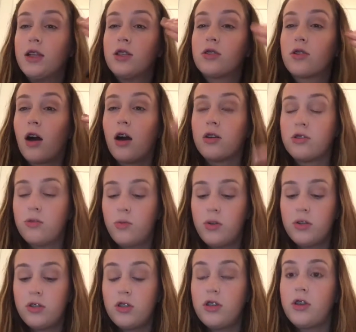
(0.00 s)
It just
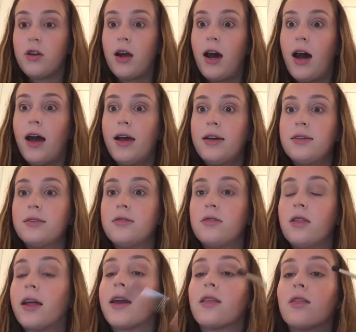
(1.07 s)
contours your eyes
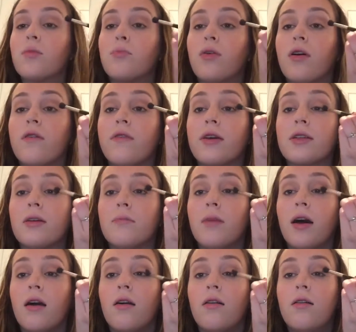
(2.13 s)
like the perfect
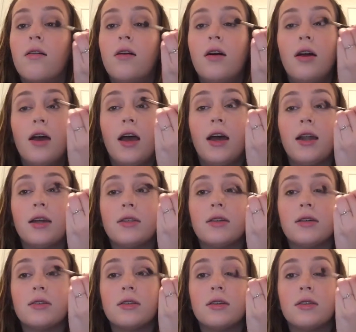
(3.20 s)
amount, and it
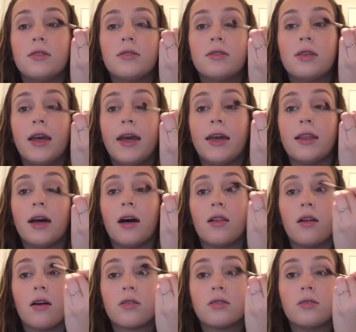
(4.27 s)
doesn't take that
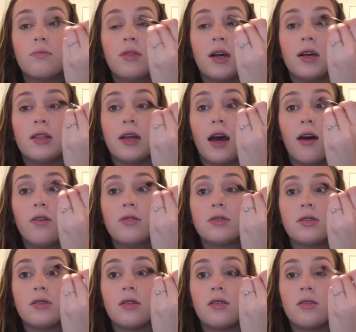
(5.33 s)
long to blend out
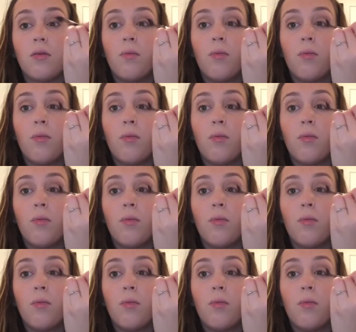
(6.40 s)
since it's a